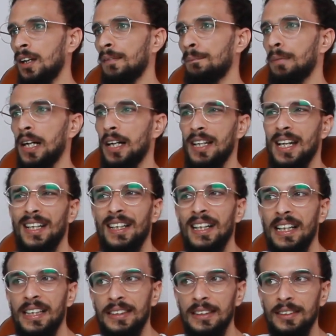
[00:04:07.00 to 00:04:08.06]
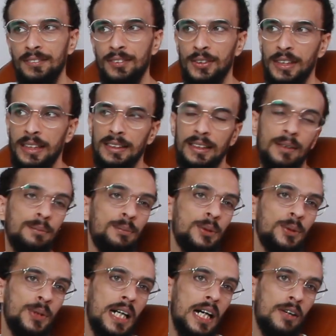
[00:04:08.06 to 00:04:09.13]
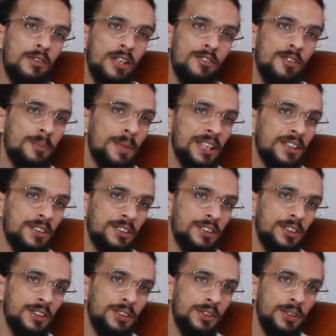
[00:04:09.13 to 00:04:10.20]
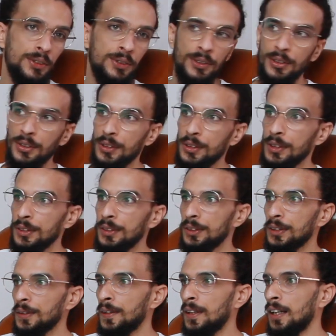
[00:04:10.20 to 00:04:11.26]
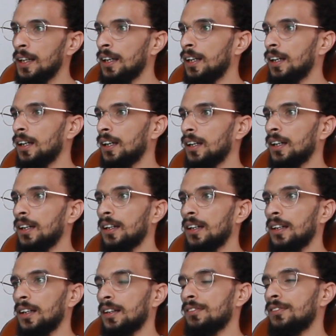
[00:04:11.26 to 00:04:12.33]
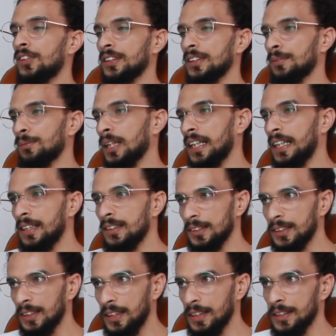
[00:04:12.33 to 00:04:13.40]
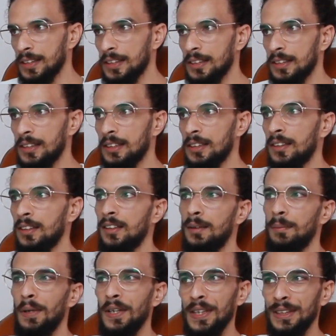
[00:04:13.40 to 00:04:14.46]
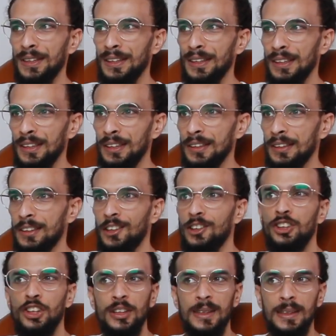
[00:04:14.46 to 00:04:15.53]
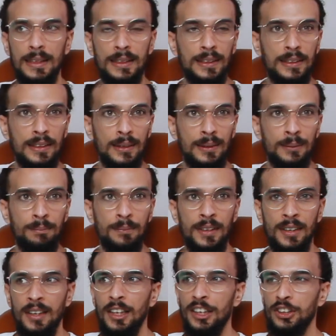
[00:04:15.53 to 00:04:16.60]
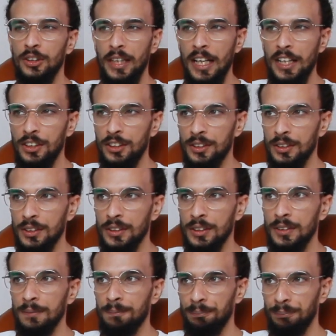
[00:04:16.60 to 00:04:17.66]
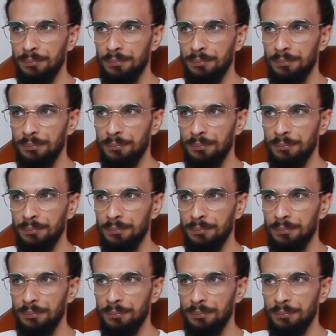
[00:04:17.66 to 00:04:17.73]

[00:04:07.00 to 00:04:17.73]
By analyzing, for example, how governmental institutions, for example, like healthcare, policies, justice system, education,